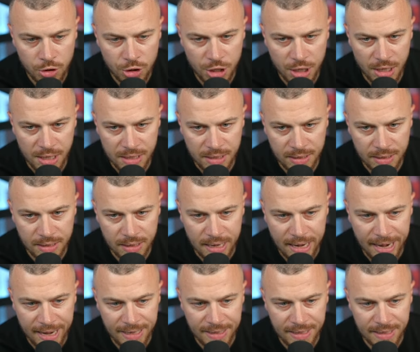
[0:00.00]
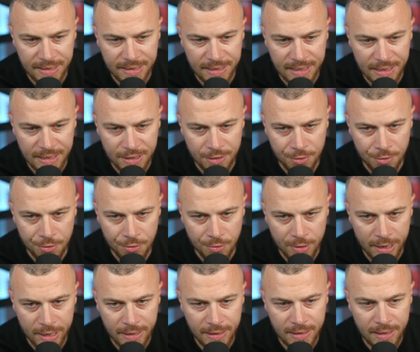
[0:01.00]
She's 86
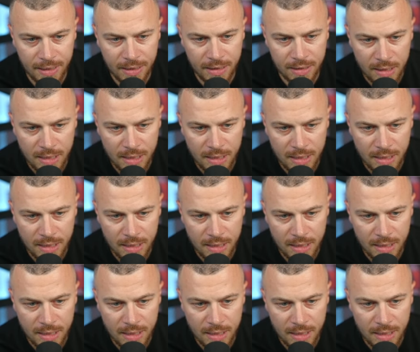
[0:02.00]
rated.